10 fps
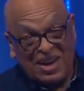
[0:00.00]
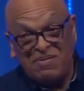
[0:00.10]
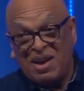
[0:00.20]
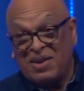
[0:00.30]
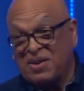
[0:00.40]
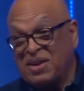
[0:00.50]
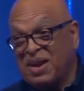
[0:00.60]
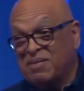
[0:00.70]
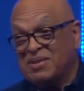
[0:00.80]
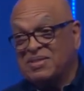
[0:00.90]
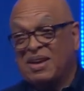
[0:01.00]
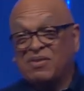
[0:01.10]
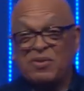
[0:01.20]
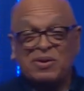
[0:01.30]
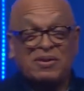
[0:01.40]
I came back on campus,
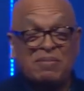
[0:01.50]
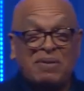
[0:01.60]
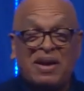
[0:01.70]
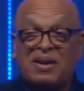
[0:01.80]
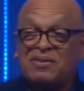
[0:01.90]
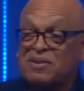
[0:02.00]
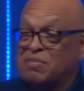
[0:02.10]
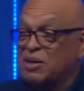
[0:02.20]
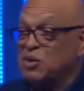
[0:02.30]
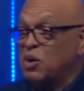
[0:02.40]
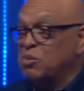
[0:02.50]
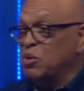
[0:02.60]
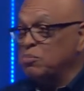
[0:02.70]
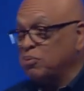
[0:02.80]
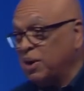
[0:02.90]
uh, first day back, I was in my dorm
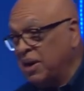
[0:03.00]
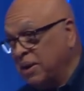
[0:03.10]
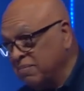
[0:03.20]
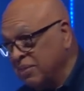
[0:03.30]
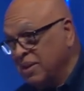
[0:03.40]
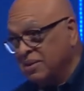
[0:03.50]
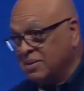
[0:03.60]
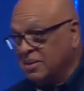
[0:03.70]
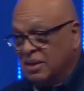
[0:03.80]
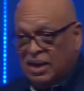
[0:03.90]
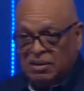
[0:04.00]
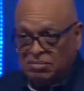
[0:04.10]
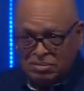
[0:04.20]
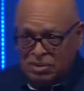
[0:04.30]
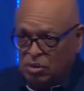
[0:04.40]
room praying said, God,
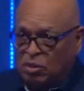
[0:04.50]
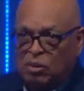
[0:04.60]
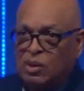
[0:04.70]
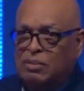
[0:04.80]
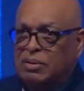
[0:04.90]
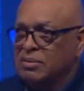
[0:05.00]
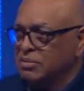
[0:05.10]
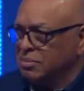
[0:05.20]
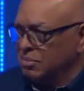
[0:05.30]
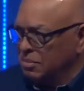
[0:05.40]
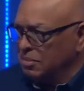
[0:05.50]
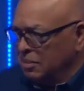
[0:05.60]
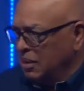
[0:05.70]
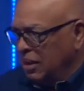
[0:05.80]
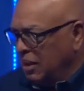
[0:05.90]
no more women.
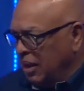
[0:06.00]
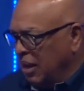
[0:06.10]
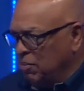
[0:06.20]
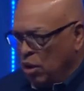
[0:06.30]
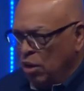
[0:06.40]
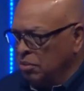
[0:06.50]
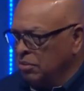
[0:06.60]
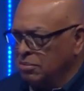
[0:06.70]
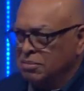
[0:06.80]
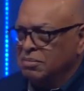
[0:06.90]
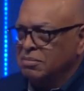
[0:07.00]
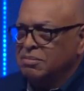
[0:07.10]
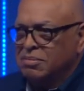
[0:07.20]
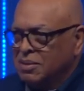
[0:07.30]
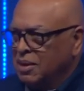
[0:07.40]
I'm hurting.
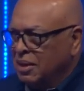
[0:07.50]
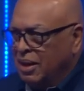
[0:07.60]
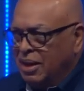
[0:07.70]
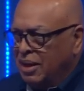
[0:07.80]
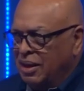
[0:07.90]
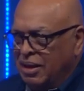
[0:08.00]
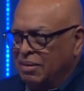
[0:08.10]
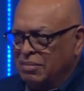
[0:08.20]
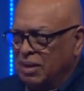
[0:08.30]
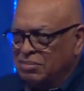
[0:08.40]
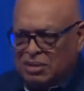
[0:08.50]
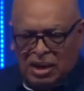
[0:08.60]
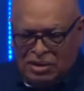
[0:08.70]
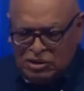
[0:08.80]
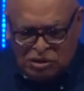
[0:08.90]
Uh, I'm, I'm,
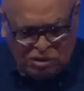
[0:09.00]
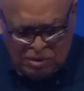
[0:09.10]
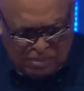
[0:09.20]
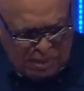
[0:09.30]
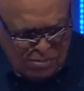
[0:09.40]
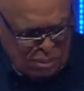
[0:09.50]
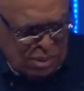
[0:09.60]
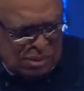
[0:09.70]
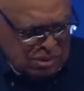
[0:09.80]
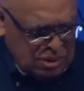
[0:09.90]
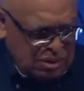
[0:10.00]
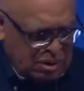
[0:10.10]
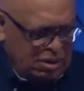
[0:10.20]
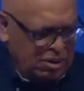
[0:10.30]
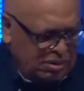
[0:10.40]
i just have been bruised and
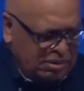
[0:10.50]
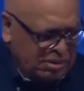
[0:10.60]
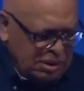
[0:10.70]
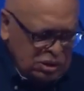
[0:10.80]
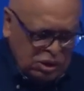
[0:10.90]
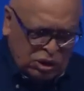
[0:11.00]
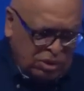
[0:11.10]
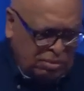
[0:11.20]
hurt, and this